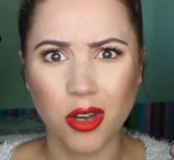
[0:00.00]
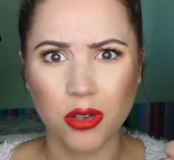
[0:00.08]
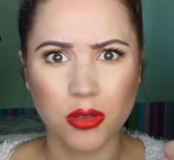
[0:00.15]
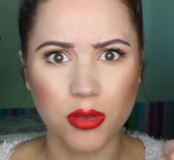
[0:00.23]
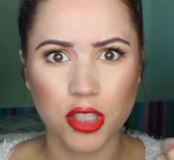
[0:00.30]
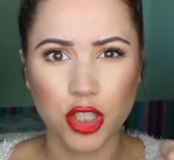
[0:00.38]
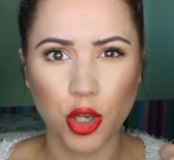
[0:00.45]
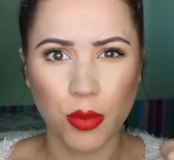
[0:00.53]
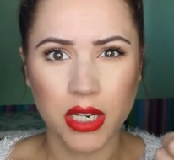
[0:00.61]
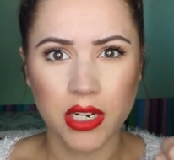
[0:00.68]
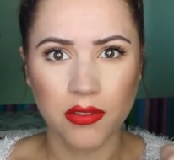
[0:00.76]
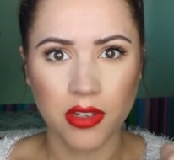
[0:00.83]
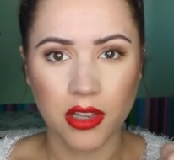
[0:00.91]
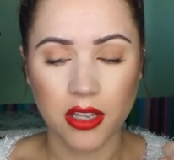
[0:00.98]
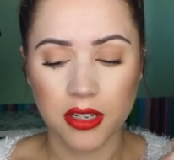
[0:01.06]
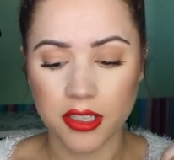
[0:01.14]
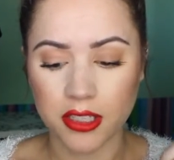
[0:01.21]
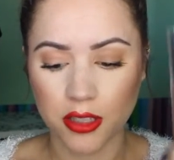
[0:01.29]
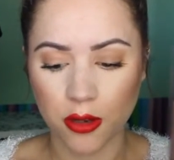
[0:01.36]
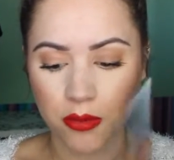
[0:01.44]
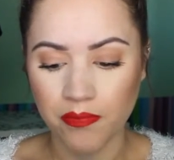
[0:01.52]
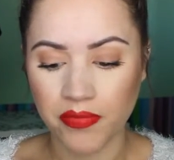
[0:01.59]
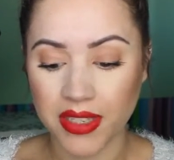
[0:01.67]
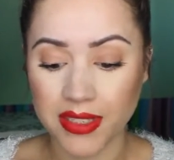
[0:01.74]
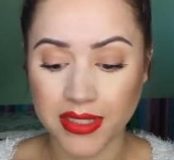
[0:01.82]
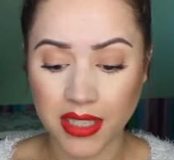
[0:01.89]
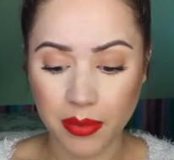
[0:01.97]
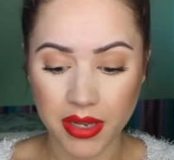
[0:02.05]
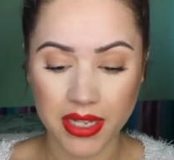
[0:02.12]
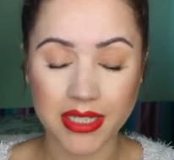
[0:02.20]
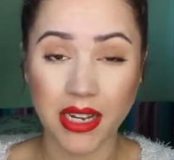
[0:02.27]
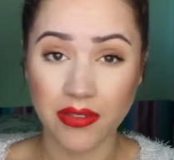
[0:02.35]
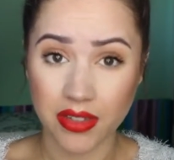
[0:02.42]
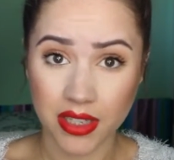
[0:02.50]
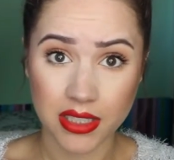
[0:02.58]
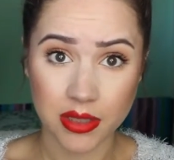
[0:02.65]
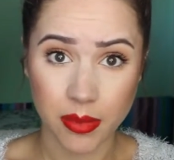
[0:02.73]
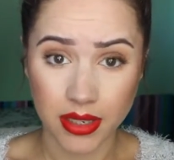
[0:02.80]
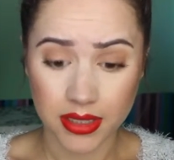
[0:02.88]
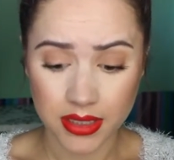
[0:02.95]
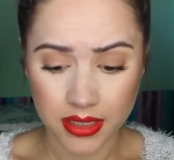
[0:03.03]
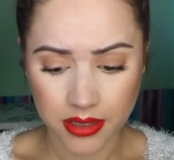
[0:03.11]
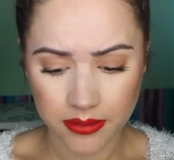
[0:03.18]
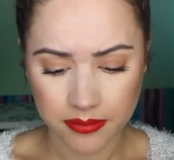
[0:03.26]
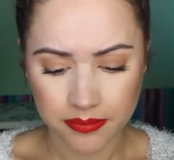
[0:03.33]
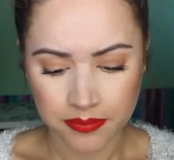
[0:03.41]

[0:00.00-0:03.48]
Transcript: it goes with so many different looks so sepia definitely is a must